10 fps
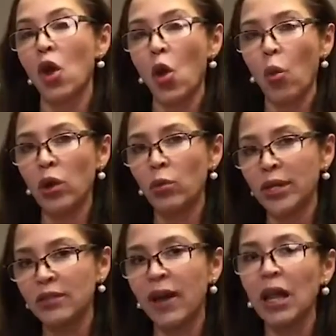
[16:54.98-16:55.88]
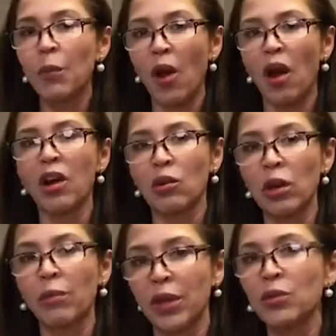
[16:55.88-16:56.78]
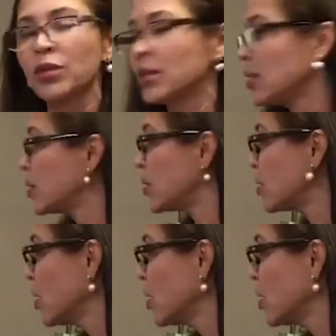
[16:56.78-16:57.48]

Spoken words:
when we develop autoimmune diseases.